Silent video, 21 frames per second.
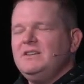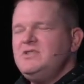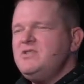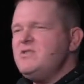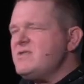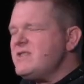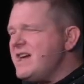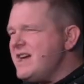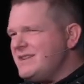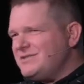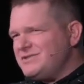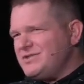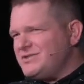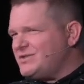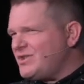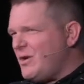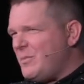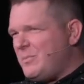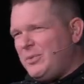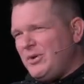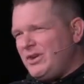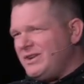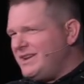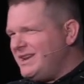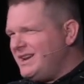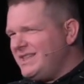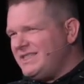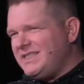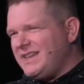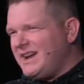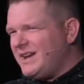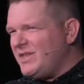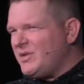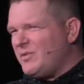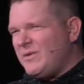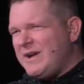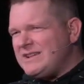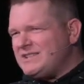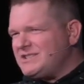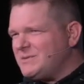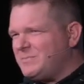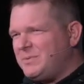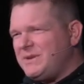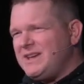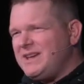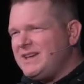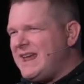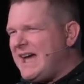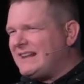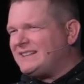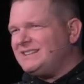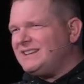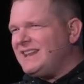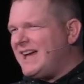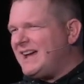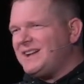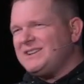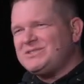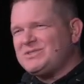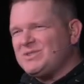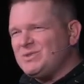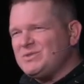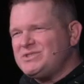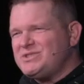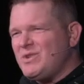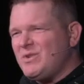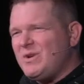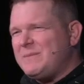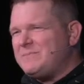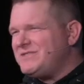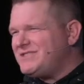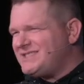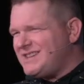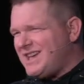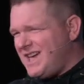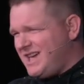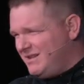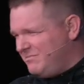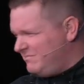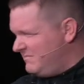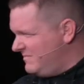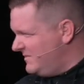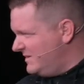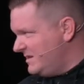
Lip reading: You can't just go putting anything in the recipe and acting like it's going to show up the same.